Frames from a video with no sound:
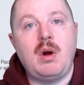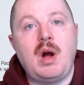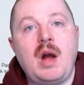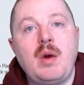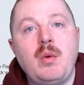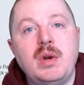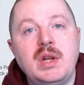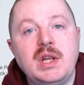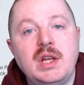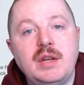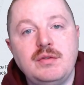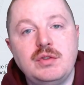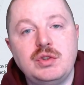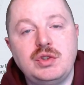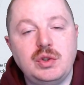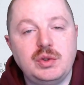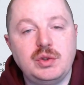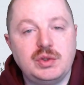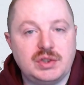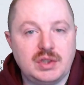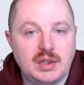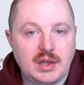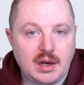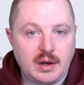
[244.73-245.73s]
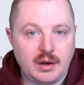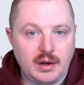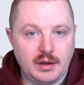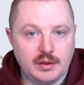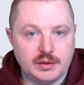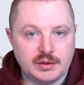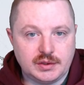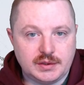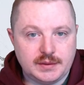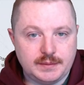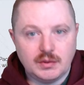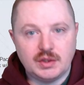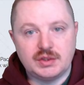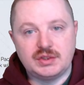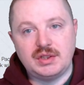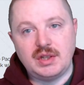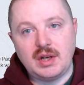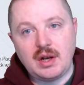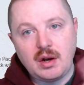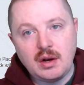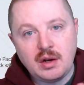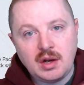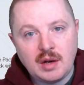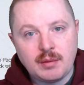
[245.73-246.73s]
I want to give you 2 scenarios.
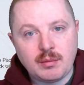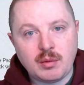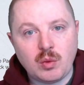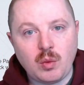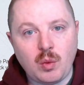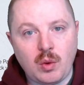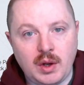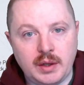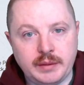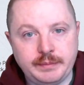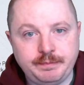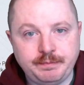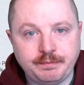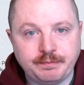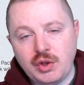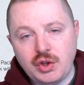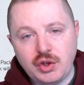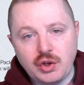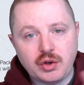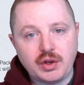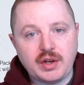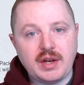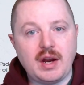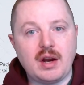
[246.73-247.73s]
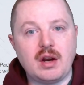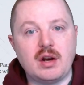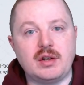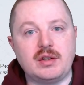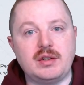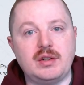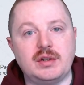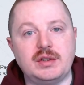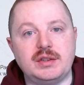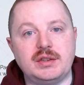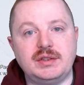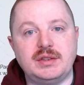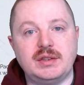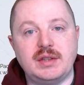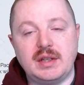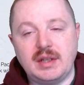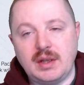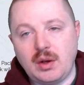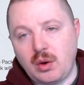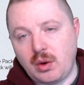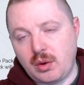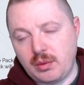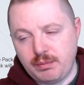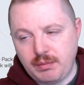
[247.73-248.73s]
Scenario number 1, your characters,
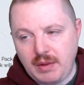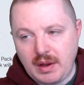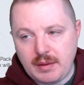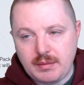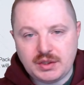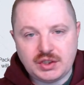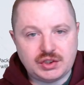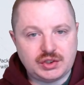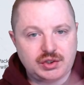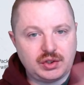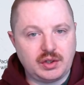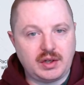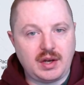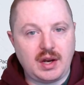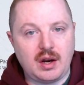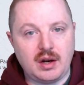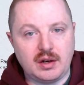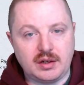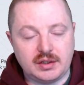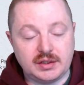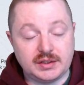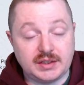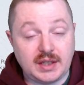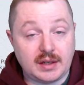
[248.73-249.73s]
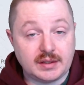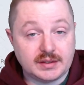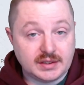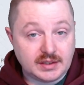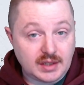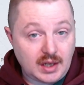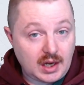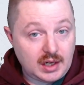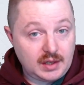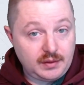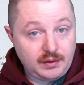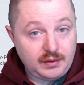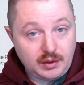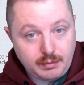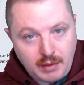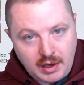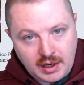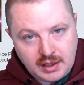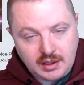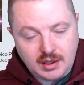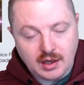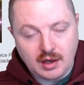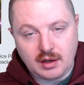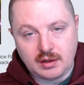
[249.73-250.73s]
or maybe just your characters outside of your
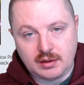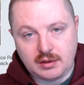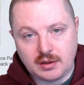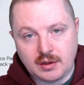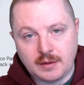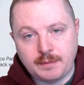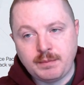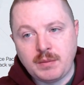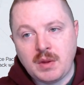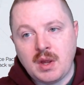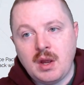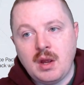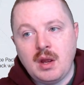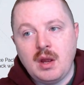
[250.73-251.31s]
main character,